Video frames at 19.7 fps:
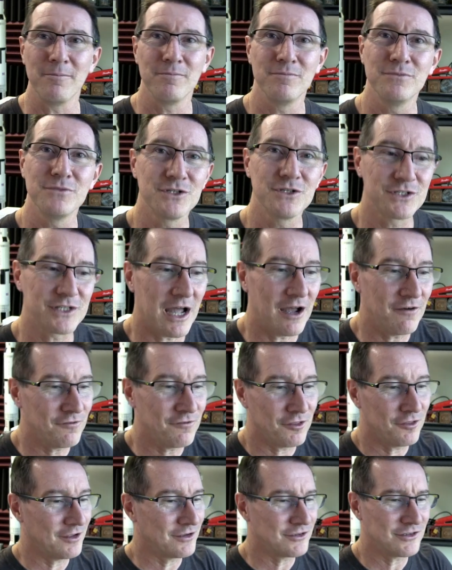stuff
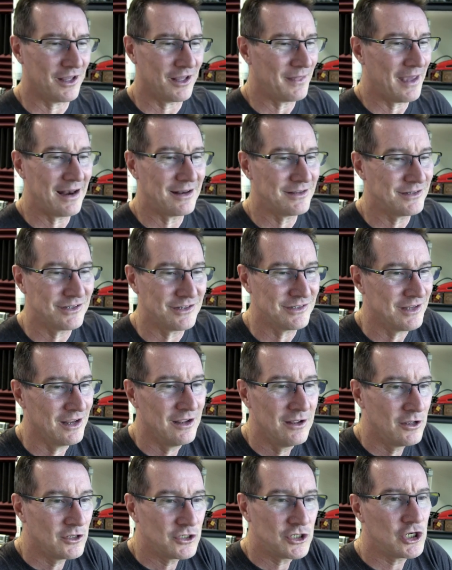and things like that. It's just
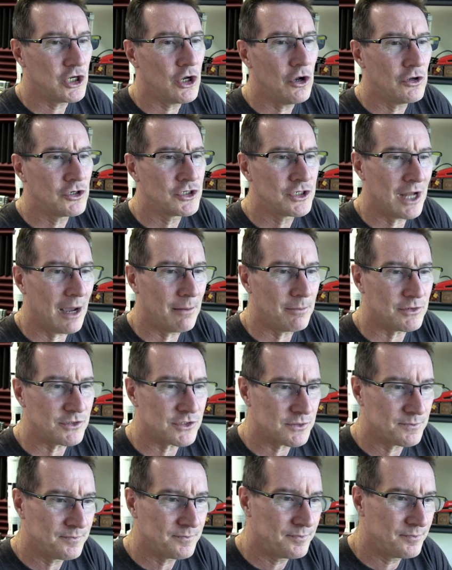huge
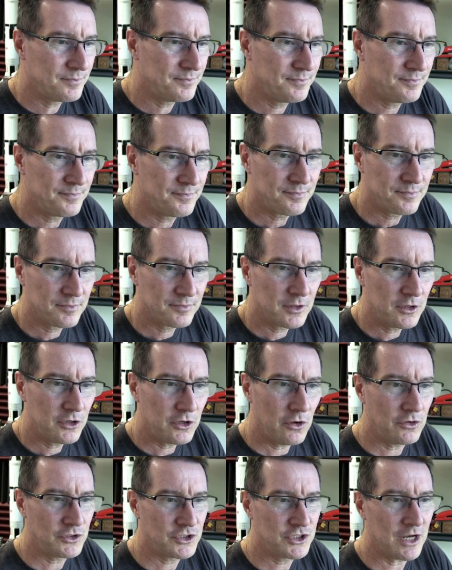numbers.
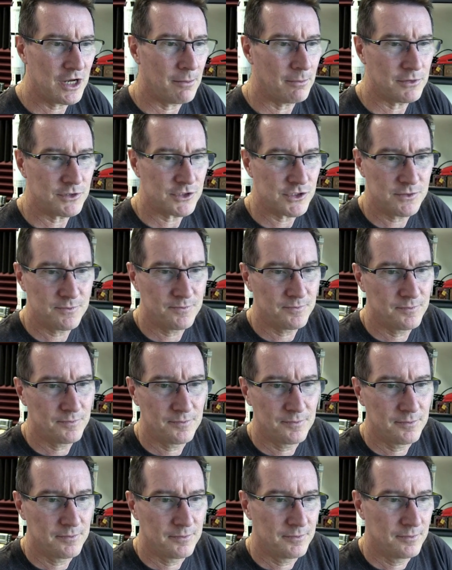Huge numbers.
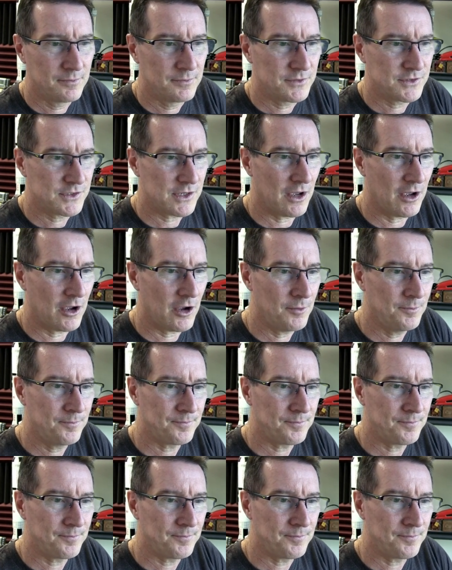So